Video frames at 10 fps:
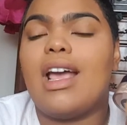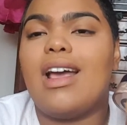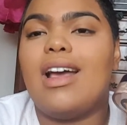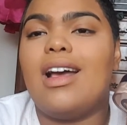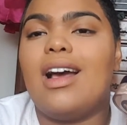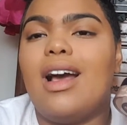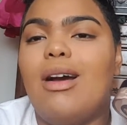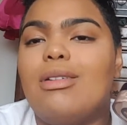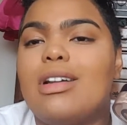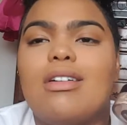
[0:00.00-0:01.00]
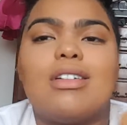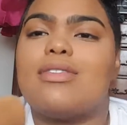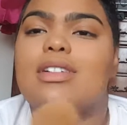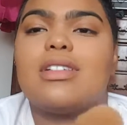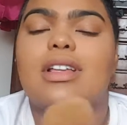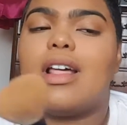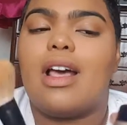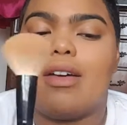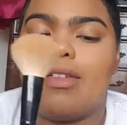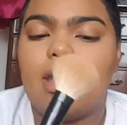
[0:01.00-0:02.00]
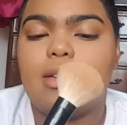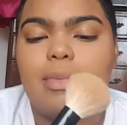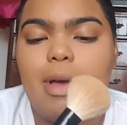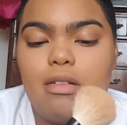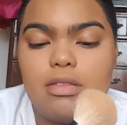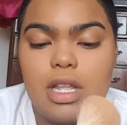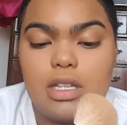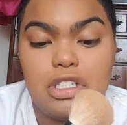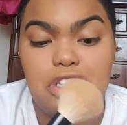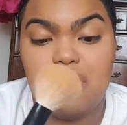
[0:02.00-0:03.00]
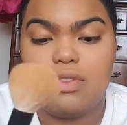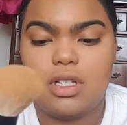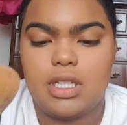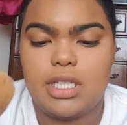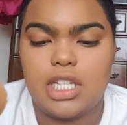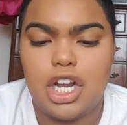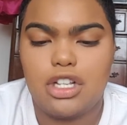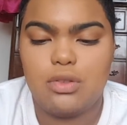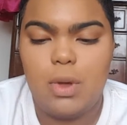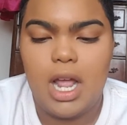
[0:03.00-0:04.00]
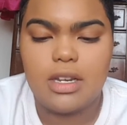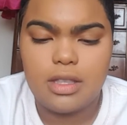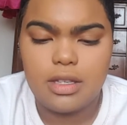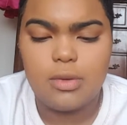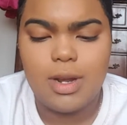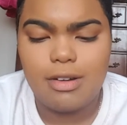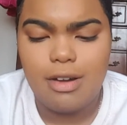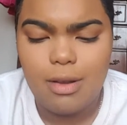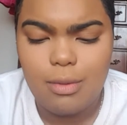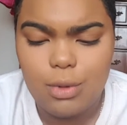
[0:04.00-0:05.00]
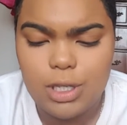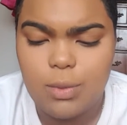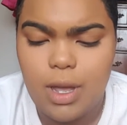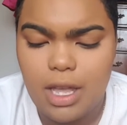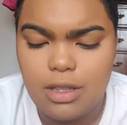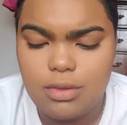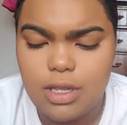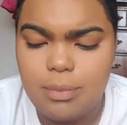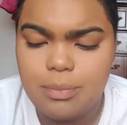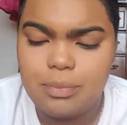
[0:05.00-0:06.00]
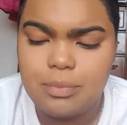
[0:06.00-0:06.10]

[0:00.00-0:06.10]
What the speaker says: I wouldn't go as far to say that. I've had powders that definitely did not do anything no matter which way I used them.